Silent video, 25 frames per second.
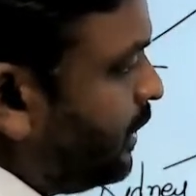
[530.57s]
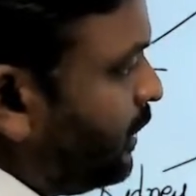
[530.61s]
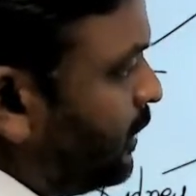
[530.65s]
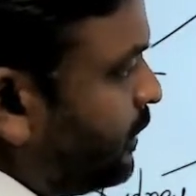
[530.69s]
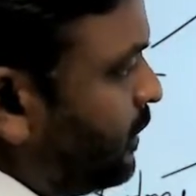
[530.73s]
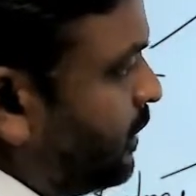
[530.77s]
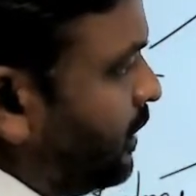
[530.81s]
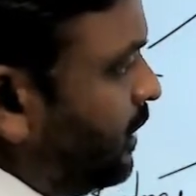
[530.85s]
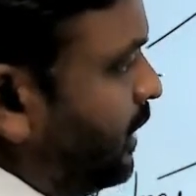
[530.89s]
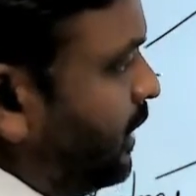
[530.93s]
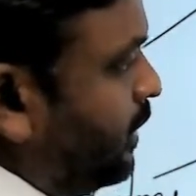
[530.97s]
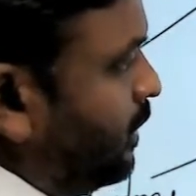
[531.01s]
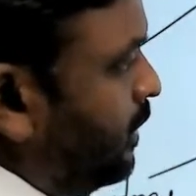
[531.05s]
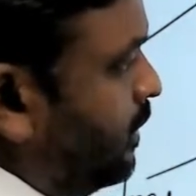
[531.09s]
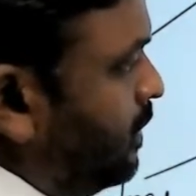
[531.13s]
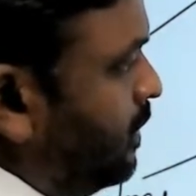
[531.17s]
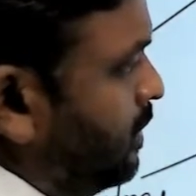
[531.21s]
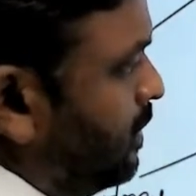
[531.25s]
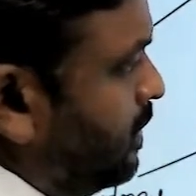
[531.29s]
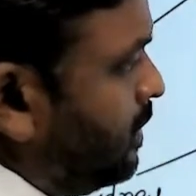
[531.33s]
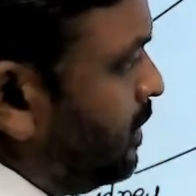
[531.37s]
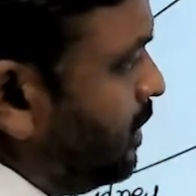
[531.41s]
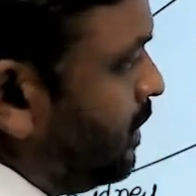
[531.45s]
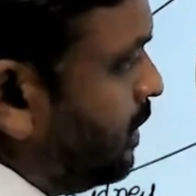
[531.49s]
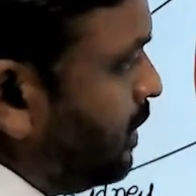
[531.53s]

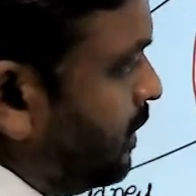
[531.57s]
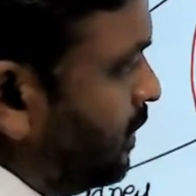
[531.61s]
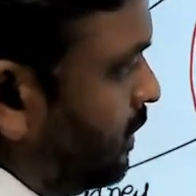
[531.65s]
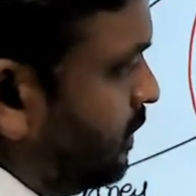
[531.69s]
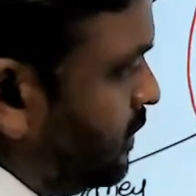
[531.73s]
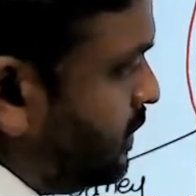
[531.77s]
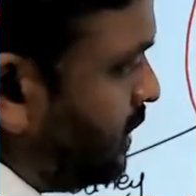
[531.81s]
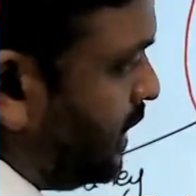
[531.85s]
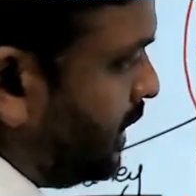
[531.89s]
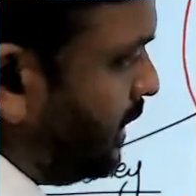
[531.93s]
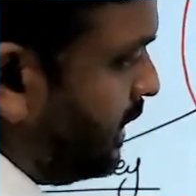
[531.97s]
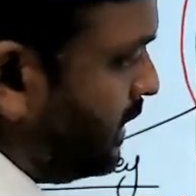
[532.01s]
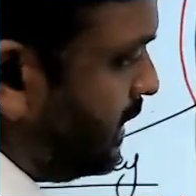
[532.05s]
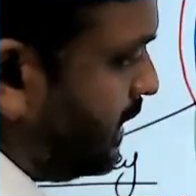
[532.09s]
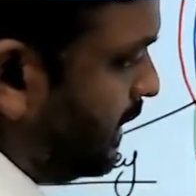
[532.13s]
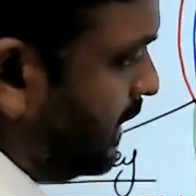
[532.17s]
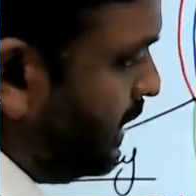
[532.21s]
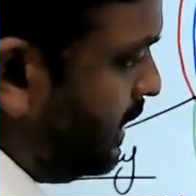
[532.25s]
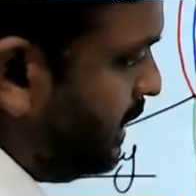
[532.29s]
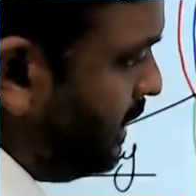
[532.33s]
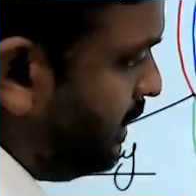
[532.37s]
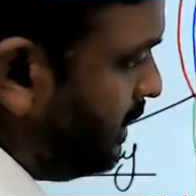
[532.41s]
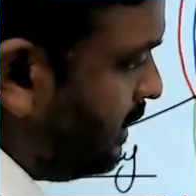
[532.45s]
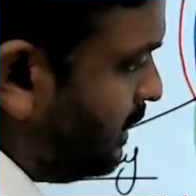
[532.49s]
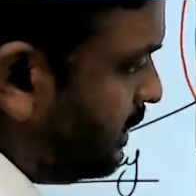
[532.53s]

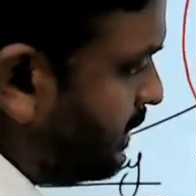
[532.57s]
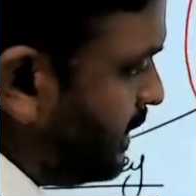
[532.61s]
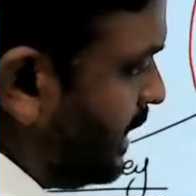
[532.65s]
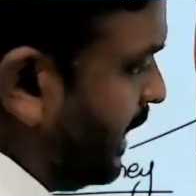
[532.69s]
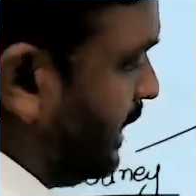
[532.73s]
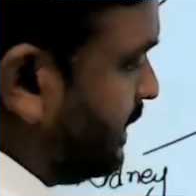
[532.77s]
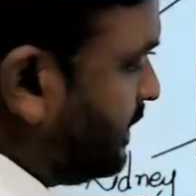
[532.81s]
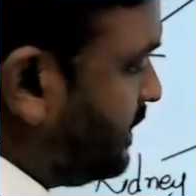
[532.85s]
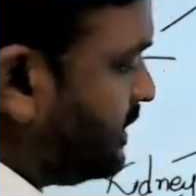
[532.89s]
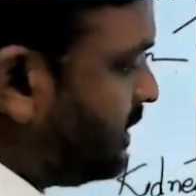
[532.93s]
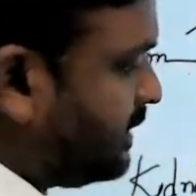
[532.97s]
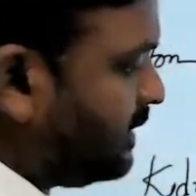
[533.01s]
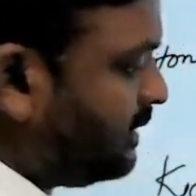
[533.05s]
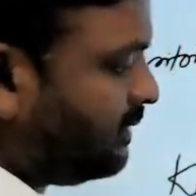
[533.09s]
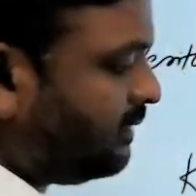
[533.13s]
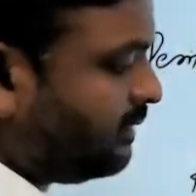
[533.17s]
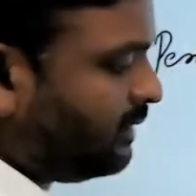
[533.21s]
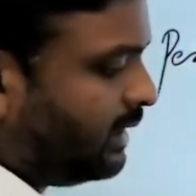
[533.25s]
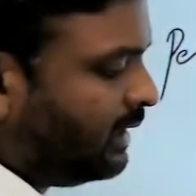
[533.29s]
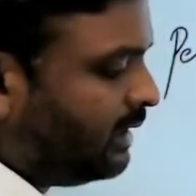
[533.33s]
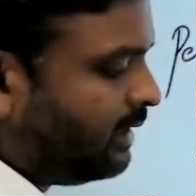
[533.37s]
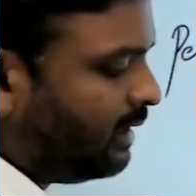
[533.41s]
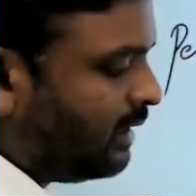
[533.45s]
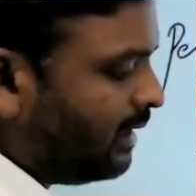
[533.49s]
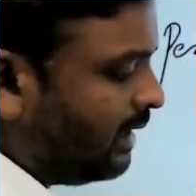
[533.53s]
Urinogenital duct,
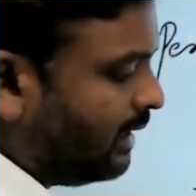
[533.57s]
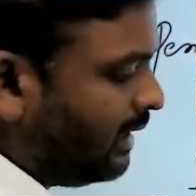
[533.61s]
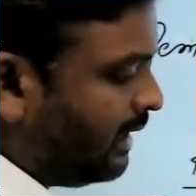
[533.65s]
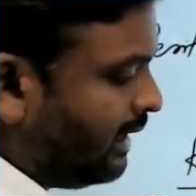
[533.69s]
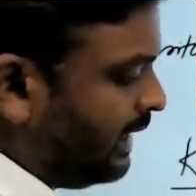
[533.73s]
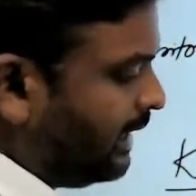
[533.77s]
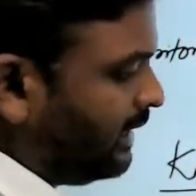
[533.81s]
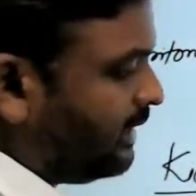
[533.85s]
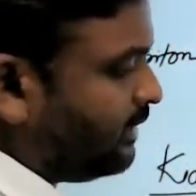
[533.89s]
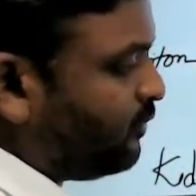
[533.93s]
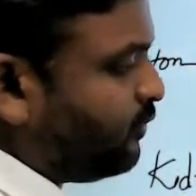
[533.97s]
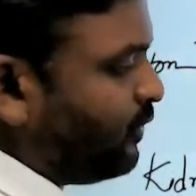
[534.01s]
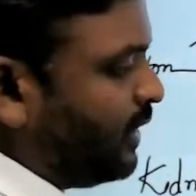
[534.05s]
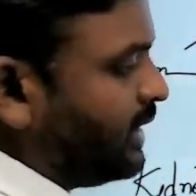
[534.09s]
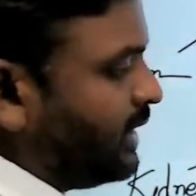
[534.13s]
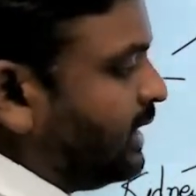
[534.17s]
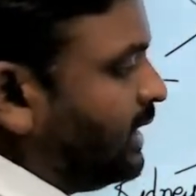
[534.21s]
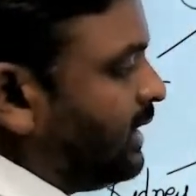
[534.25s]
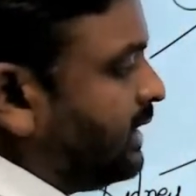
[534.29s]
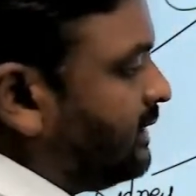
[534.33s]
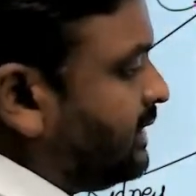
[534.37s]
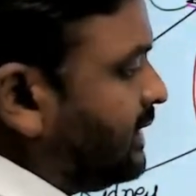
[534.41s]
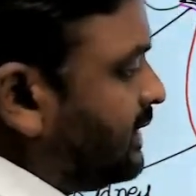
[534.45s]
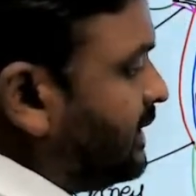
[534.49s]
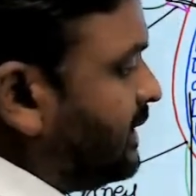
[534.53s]
right? And
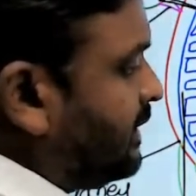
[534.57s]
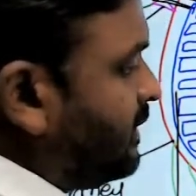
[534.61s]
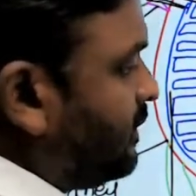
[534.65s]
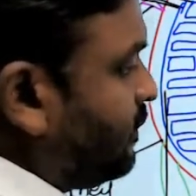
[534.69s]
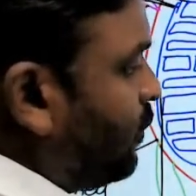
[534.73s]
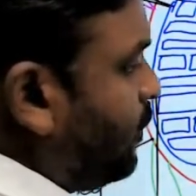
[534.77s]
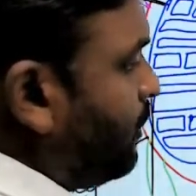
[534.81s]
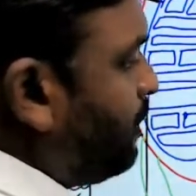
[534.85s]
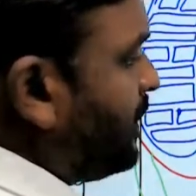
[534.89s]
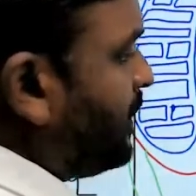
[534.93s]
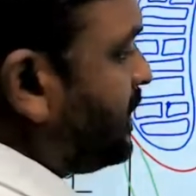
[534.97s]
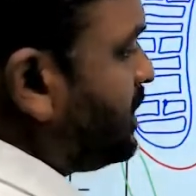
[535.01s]
finally, this is open